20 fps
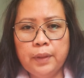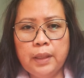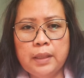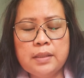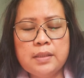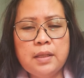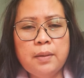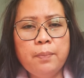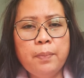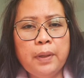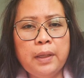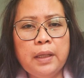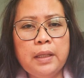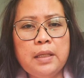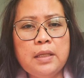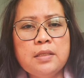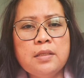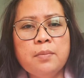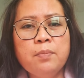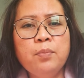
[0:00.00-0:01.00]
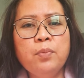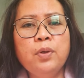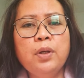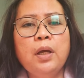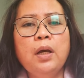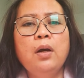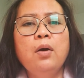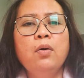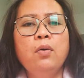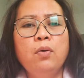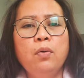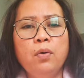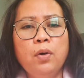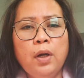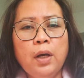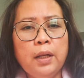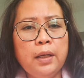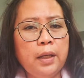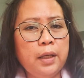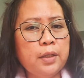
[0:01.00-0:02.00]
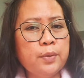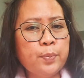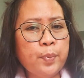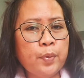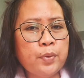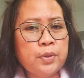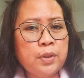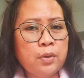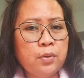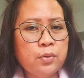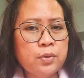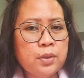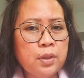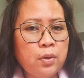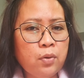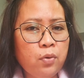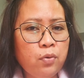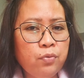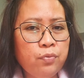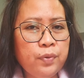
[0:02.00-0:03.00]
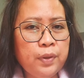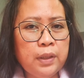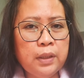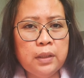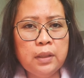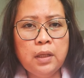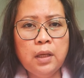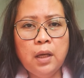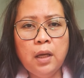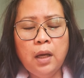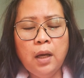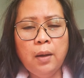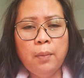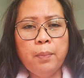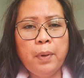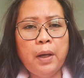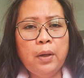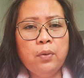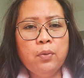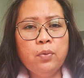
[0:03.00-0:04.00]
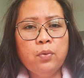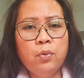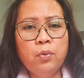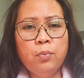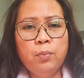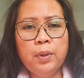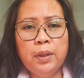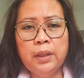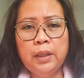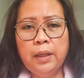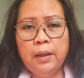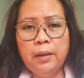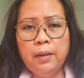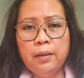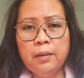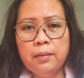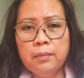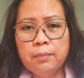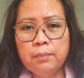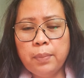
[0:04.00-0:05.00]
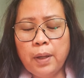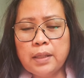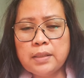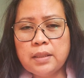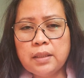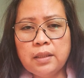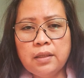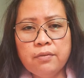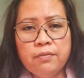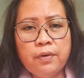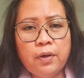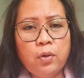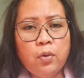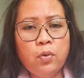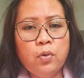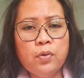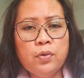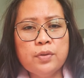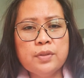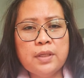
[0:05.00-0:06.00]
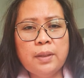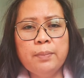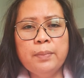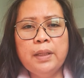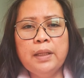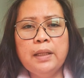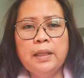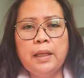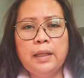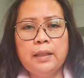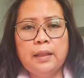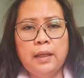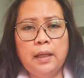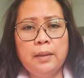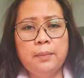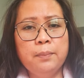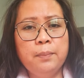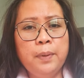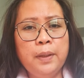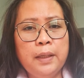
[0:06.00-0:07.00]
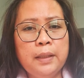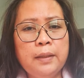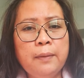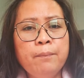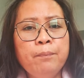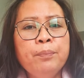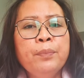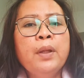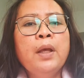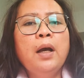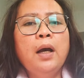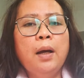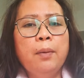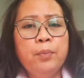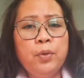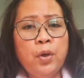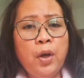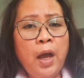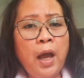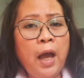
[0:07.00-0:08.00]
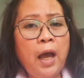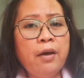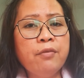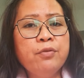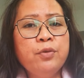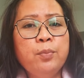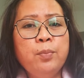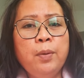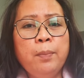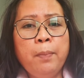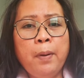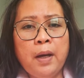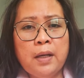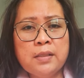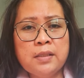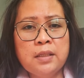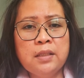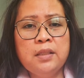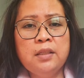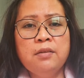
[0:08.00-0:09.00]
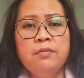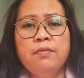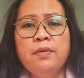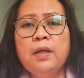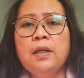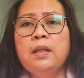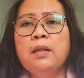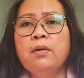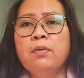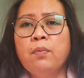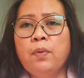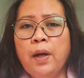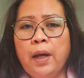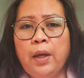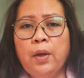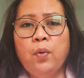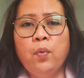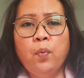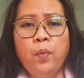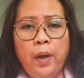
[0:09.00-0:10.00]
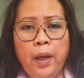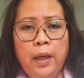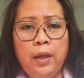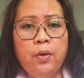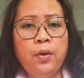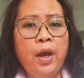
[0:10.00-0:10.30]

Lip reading: Kasi pag inisip mo na, na-expose ako sa COVID, paano kung maging positive ako, something like that. But, you have to be positive in a right way.